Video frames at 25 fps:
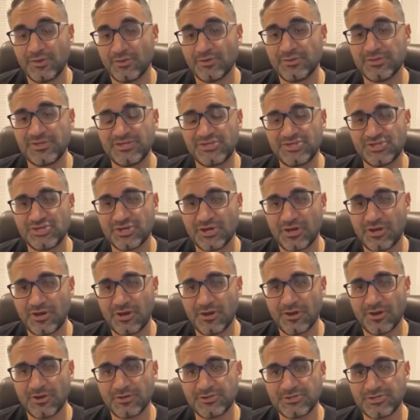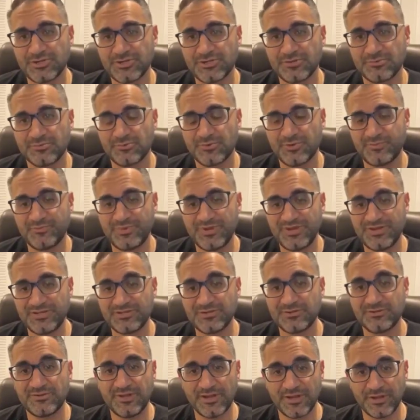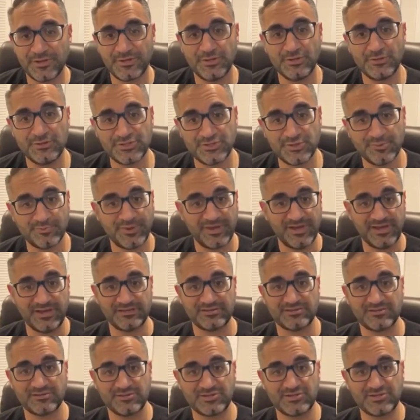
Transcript: The only charge would be to their user base.